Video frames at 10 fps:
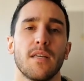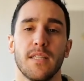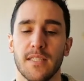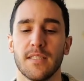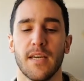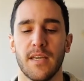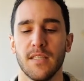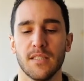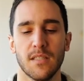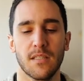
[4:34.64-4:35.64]
In this
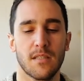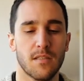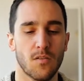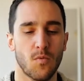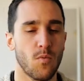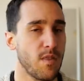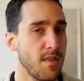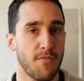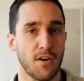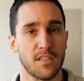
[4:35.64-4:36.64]
case,
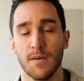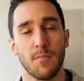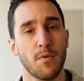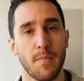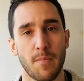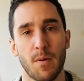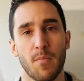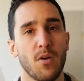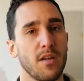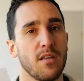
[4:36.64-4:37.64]
with for example paper
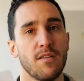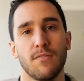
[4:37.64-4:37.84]
money,